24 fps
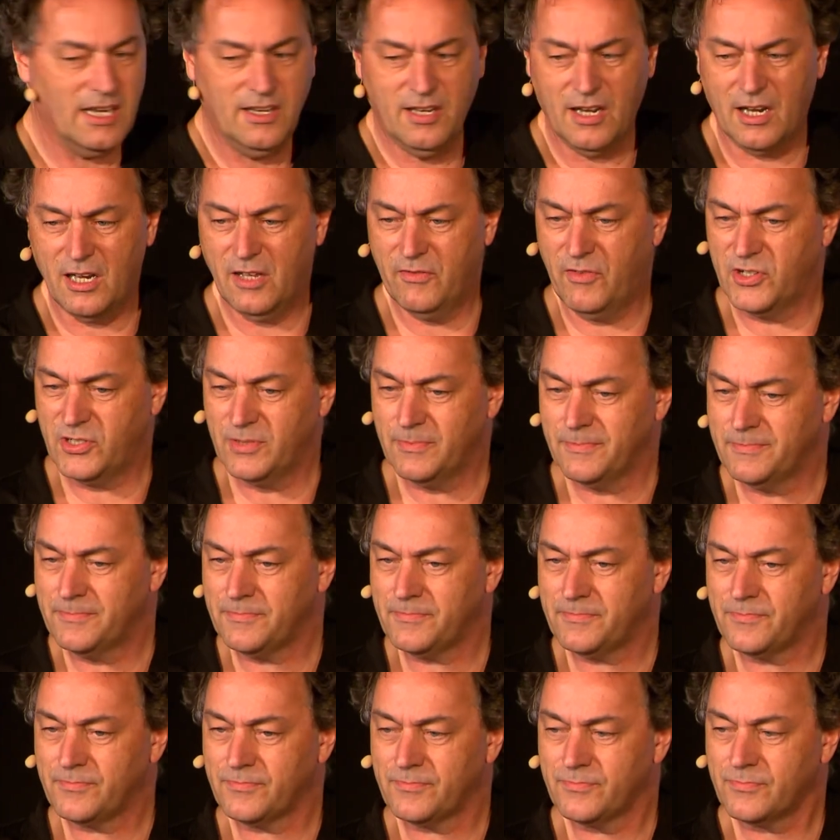television.
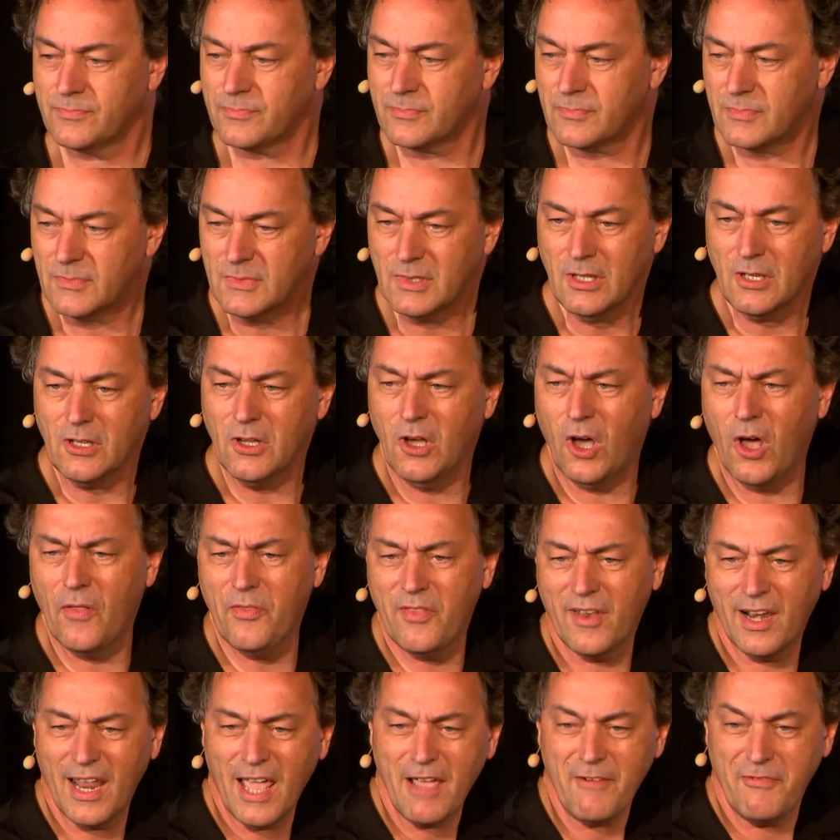On
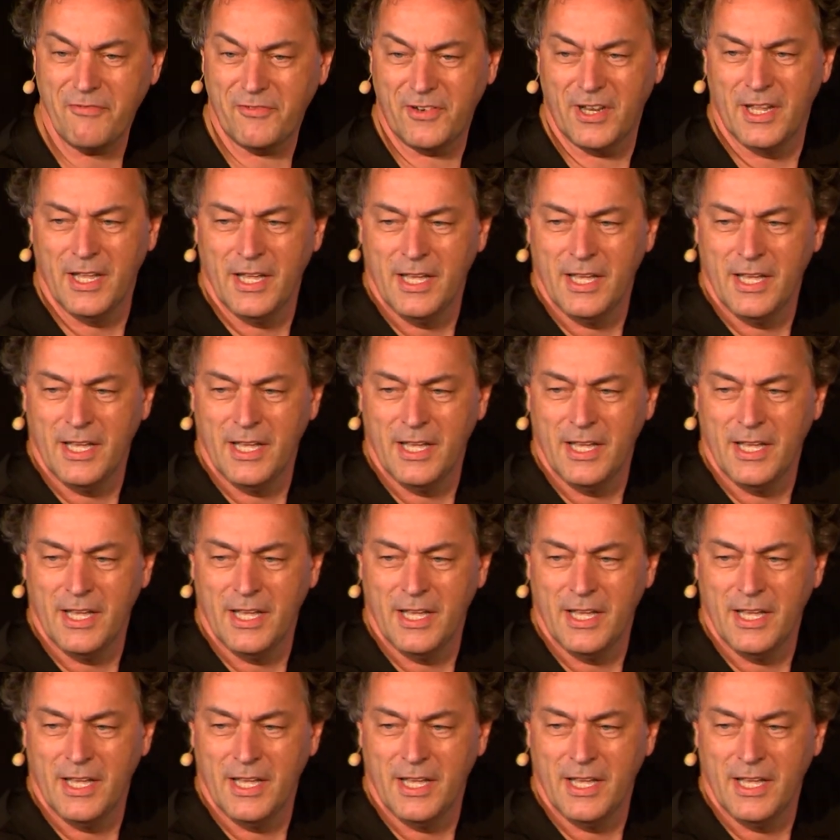the left